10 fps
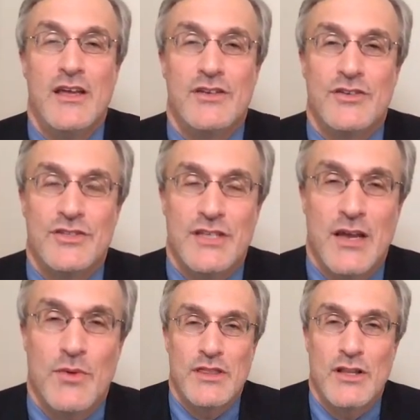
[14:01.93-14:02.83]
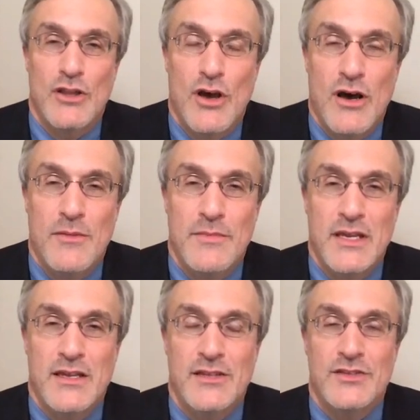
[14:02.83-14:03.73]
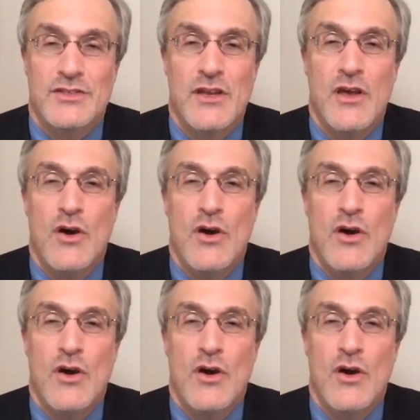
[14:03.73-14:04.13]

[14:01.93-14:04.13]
to say the law means.